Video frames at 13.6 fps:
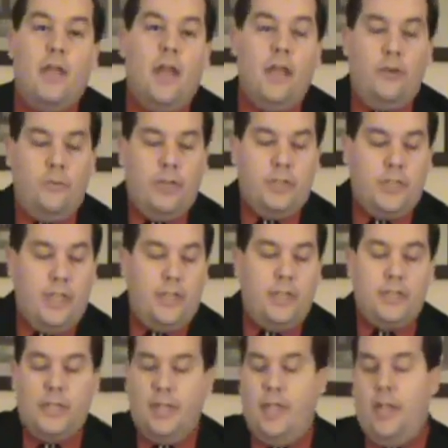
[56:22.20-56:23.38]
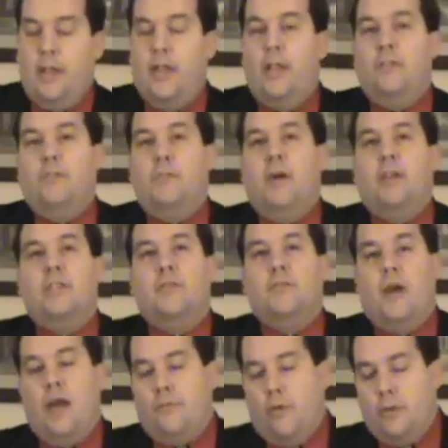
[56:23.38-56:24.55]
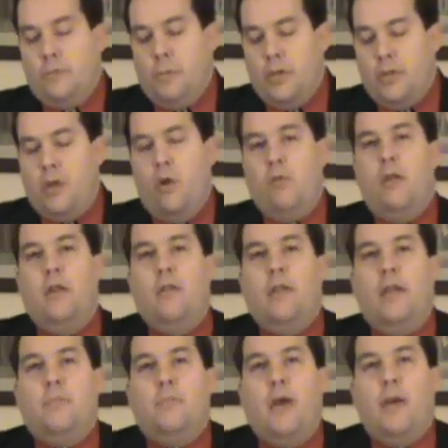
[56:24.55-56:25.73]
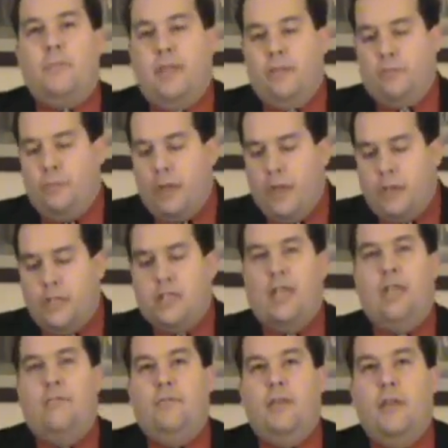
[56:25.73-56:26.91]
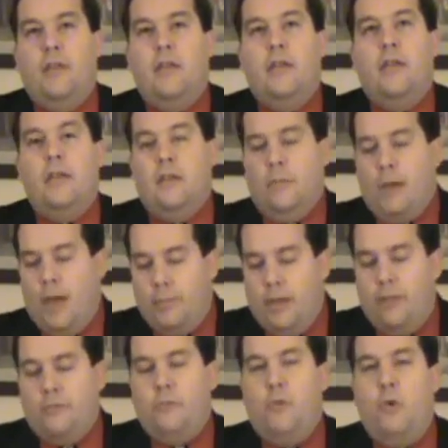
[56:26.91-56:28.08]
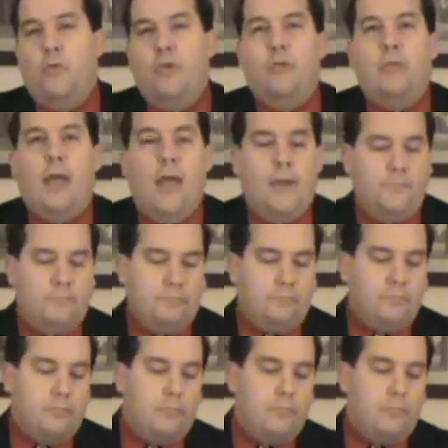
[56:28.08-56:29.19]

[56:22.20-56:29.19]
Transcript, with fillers: And we see this again. Somebody says, well, I've always been told that, that baptism doesn't save you. The baptism won't do that.